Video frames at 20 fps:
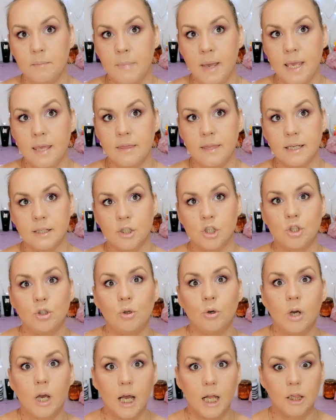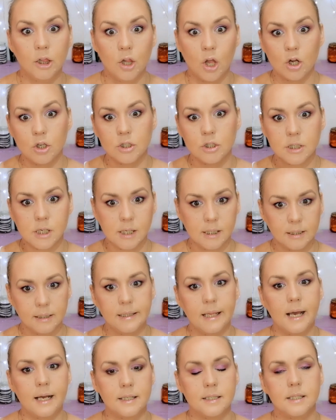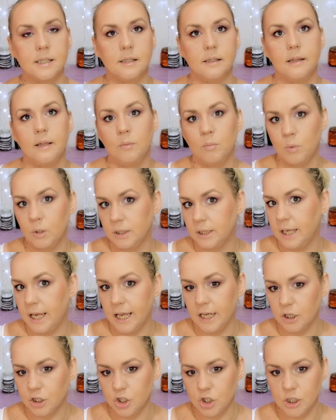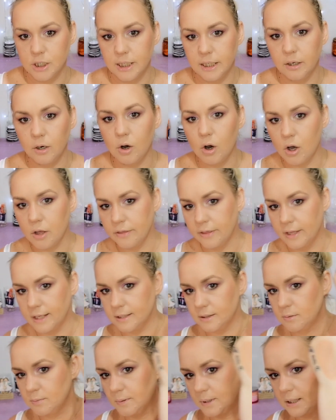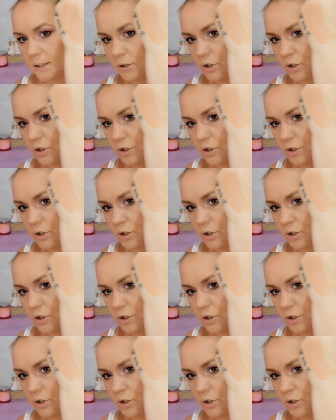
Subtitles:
make things look a lot lighter than what they actually are. That's why